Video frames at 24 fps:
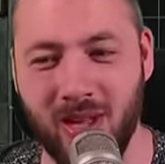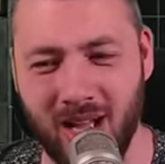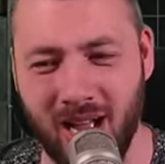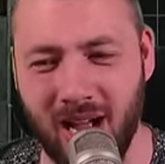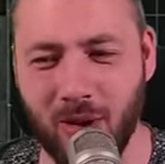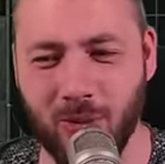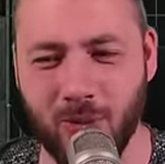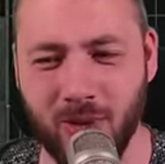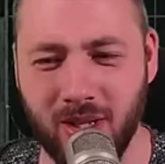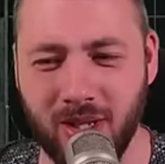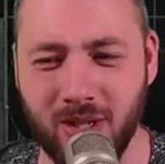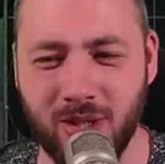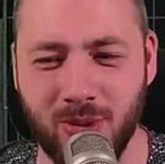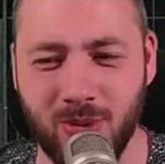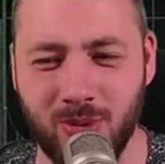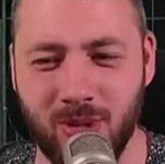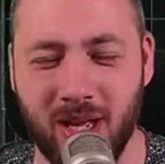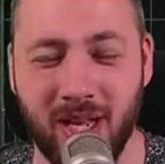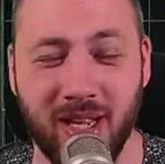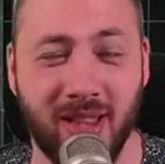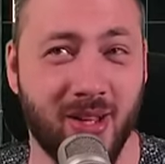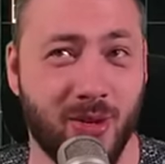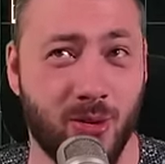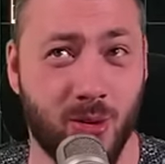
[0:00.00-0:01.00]
I really do
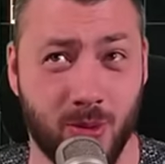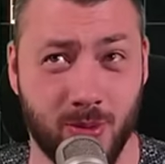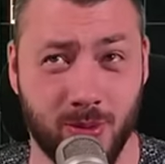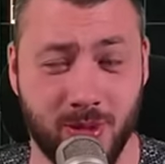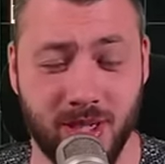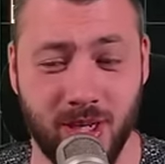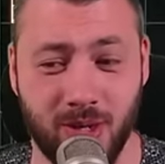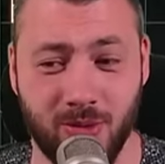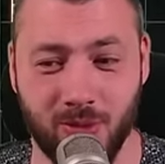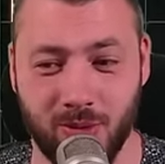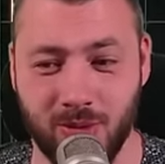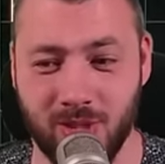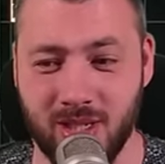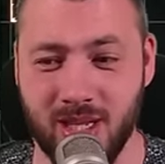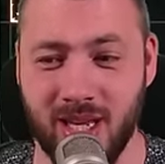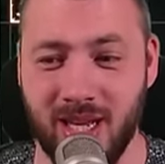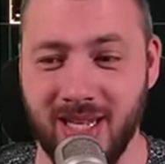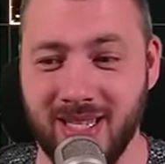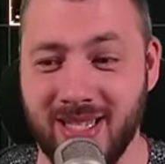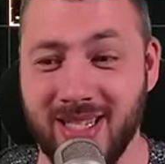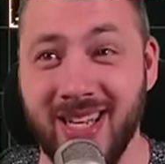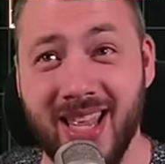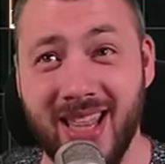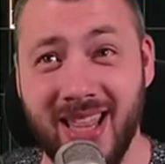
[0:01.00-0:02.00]
like the corpse tendril size.